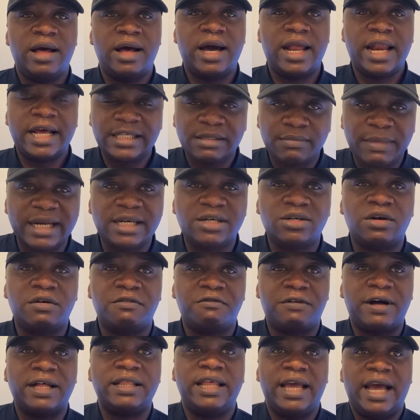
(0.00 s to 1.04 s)
And as a matter
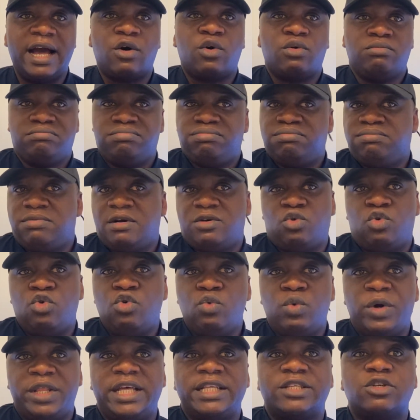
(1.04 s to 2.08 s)
of fact, they are
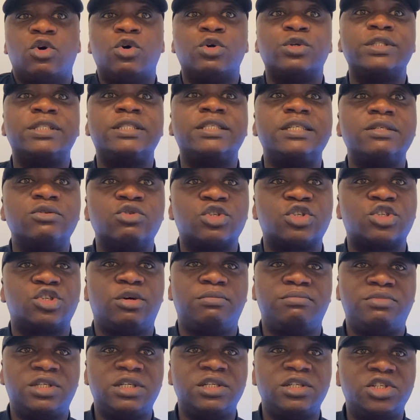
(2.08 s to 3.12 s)
cool with it until
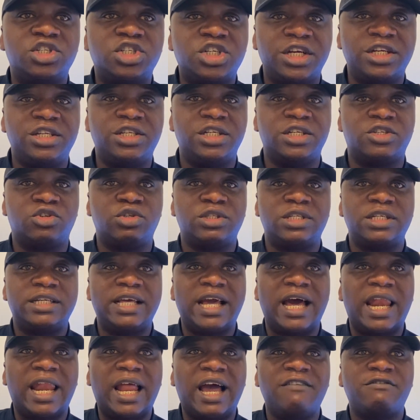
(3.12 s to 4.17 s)
something changes, until
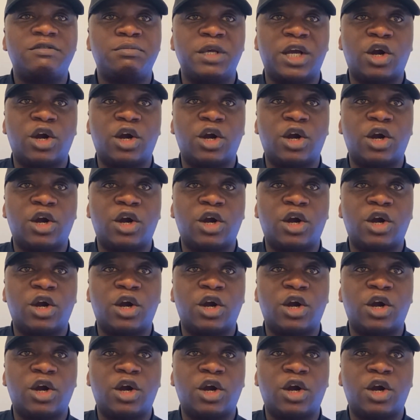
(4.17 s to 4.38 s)
their lives